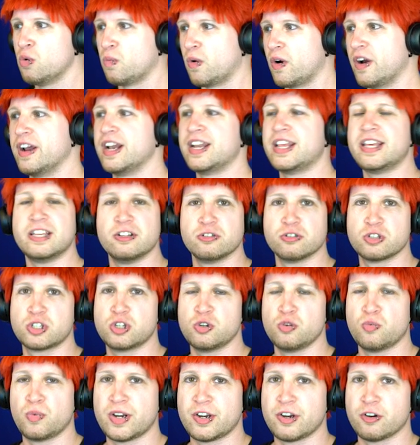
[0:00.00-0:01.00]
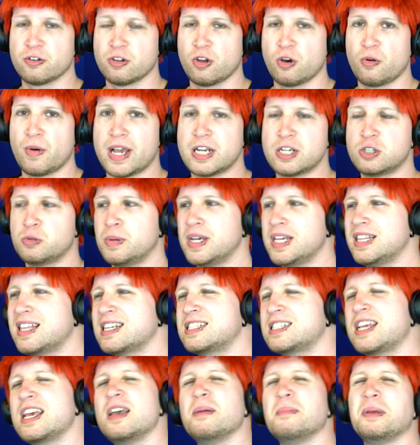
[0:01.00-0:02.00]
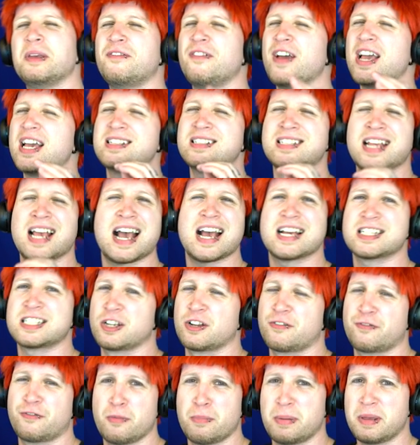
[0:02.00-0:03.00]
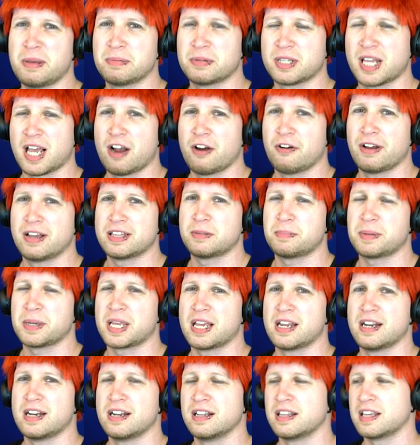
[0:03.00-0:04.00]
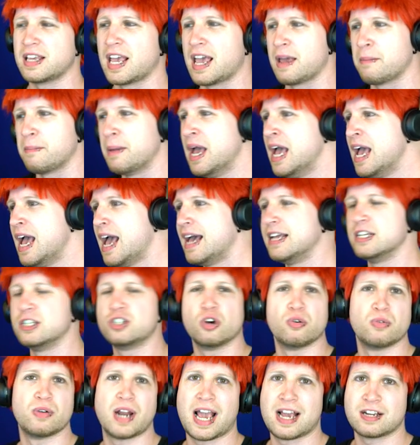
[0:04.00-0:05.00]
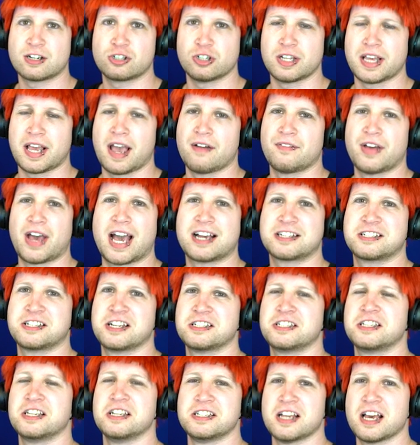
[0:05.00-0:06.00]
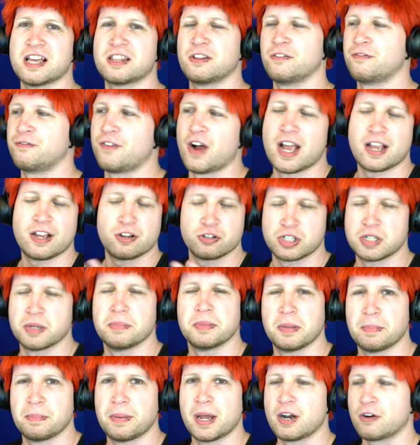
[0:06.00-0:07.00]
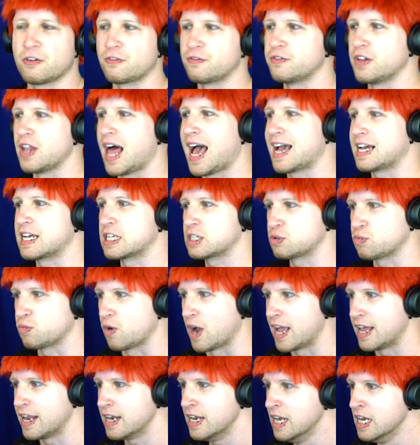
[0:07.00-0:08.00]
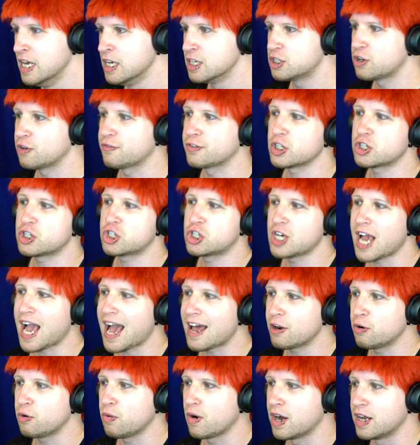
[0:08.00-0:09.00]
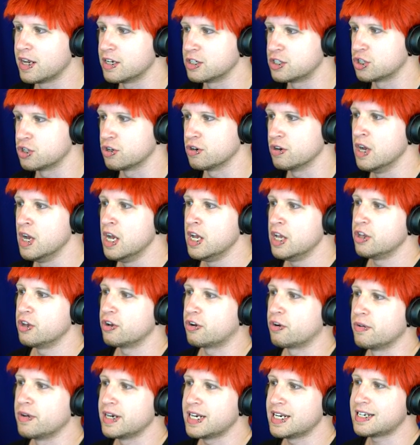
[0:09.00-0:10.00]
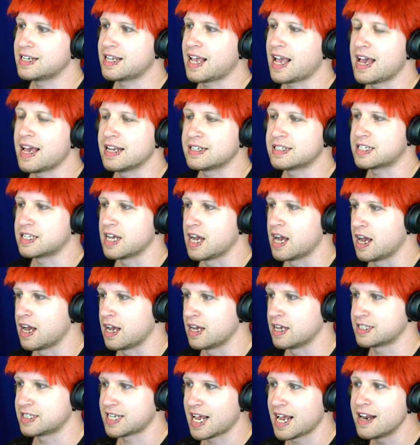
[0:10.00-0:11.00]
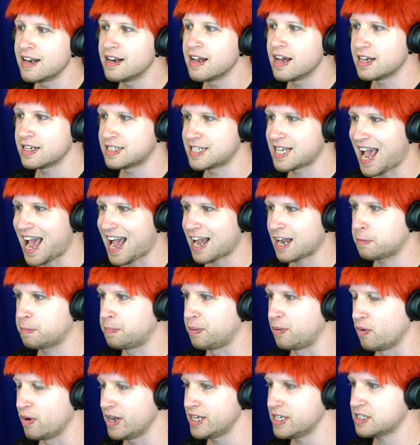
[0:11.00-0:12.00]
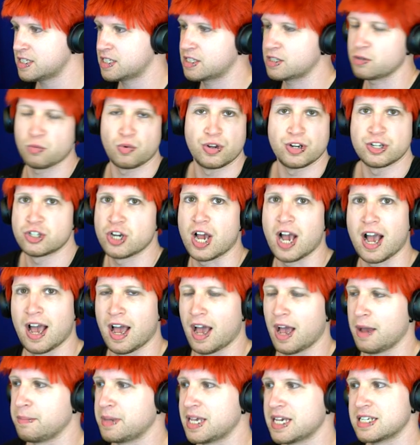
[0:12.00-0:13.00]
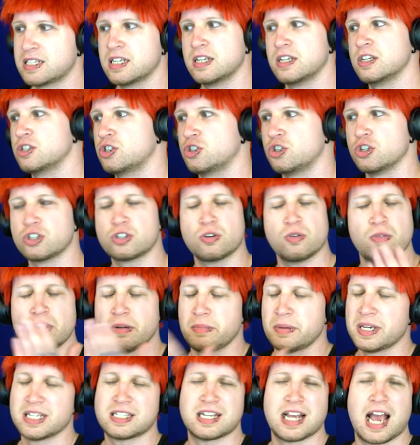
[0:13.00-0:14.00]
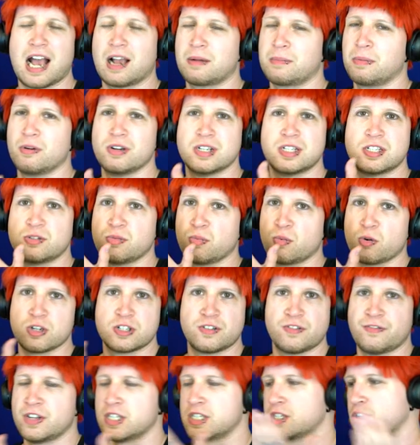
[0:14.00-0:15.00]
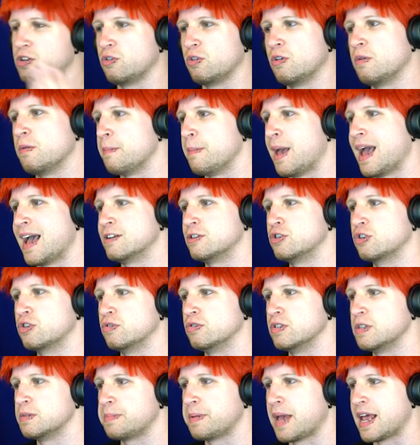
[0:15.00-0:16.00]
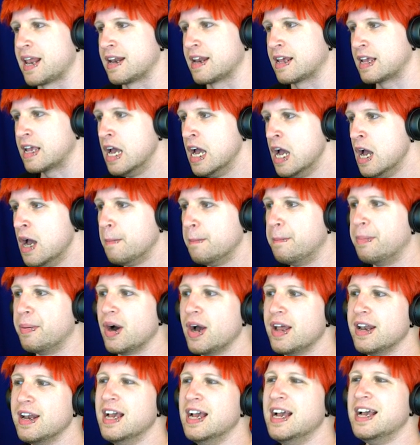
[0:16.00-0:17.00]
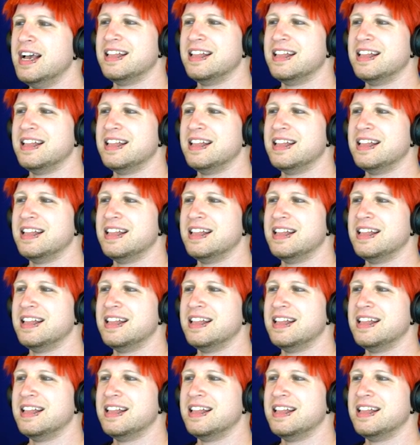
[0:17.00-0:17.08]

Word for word: where it heals you when you're low HP, that's going to be fantastic for people that are at the beginning of the game and don't actually have access to death defying or some of the better flasks, right? So for the Shadow Hunter, you're going to get uh, 10 attack points, which I uh, I'm guessing is just going to be attack points towards physical or magical, depending. But